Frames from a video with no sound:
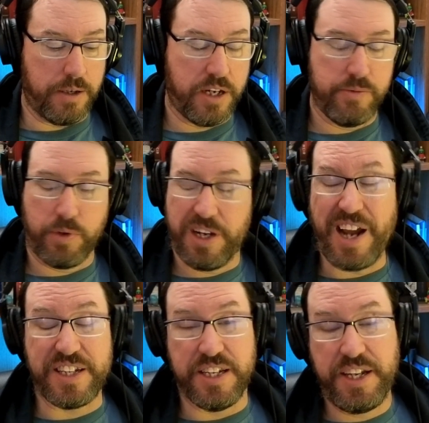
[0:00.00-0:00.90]

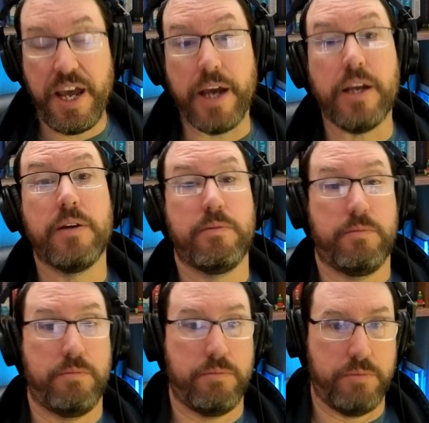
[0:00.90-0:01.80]
connecting to Kick
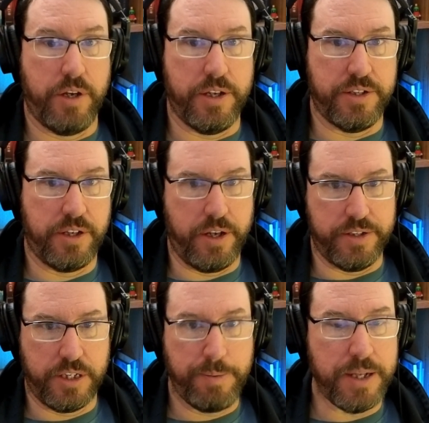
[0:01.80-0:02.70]
is
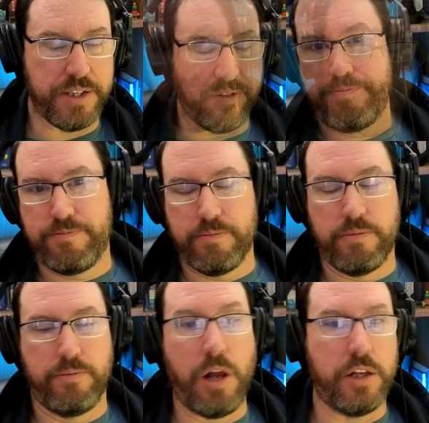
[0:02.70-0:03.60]
expensive,
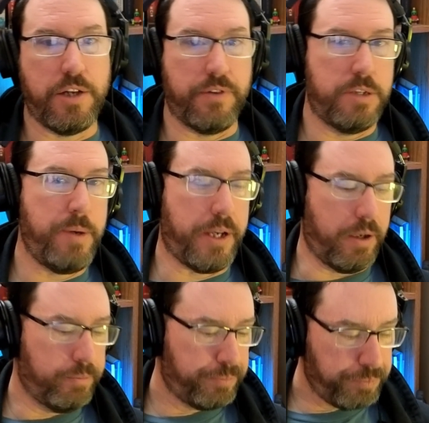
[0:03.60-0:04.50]
relatively speaking.
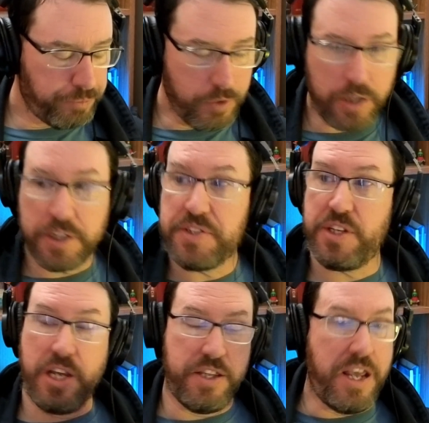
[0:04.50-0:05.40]
At least
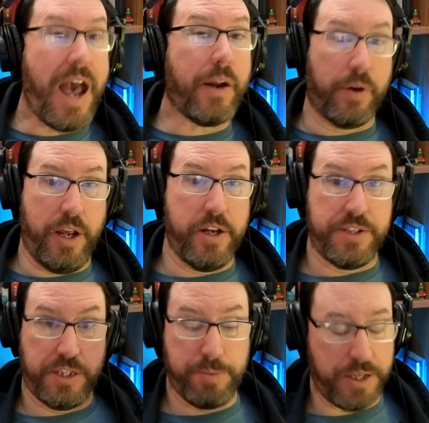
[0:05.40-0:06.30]
in the aggregate, it's
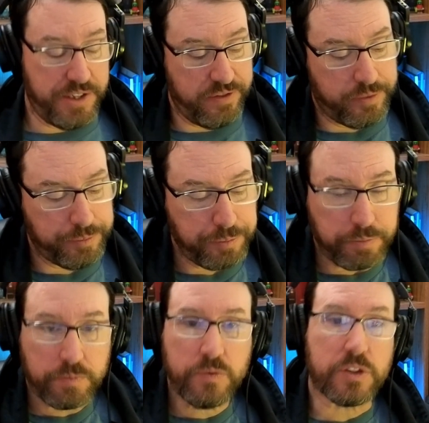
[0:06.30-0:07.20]
expensive.
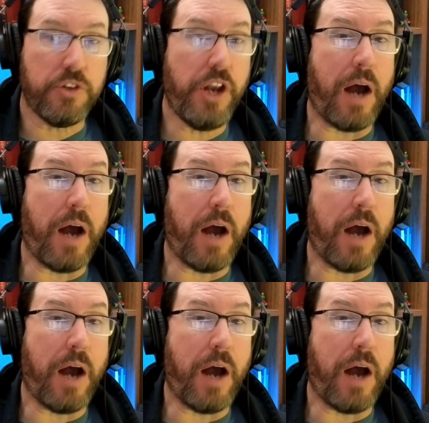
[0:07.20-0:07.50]
Now,